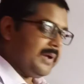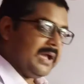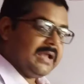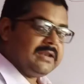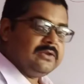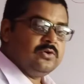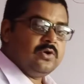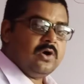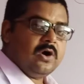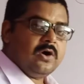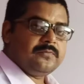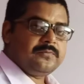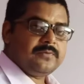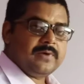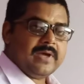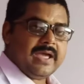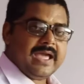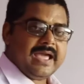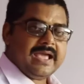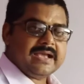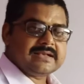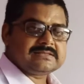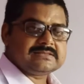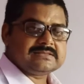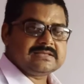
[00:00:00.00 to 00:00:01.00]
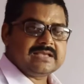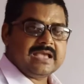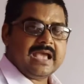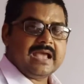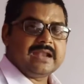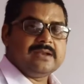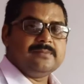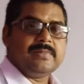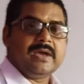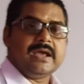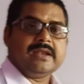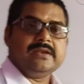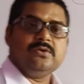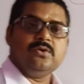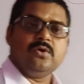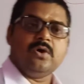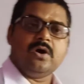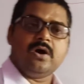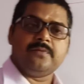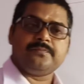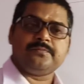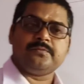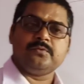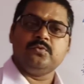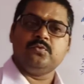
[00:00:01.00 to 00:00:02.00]
value of x and value
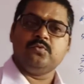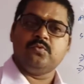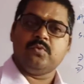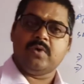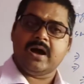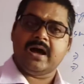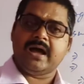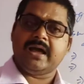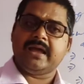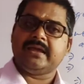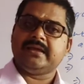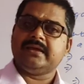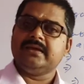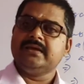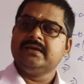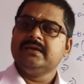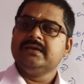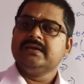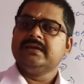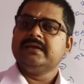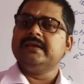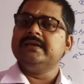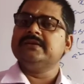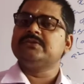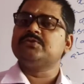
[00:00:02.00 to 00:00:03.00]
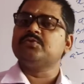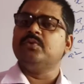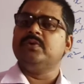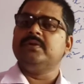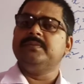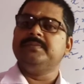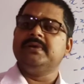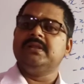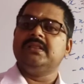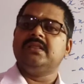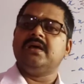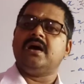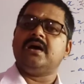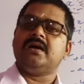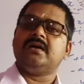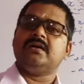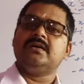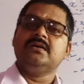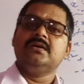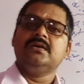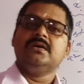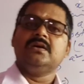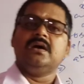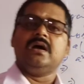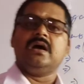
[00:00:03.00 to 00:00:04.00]
of y. It will be
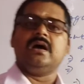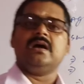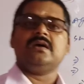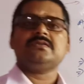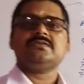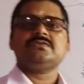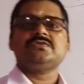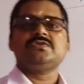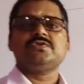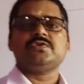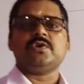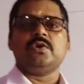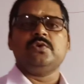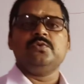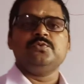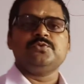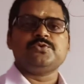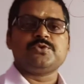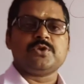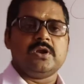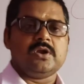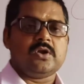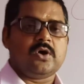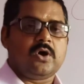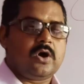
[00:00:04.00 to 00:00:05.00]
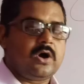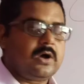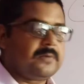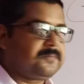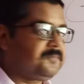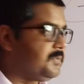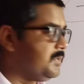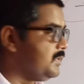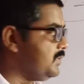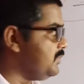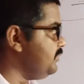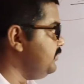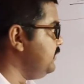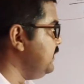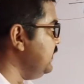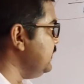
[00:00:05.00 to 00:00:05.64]
the solution of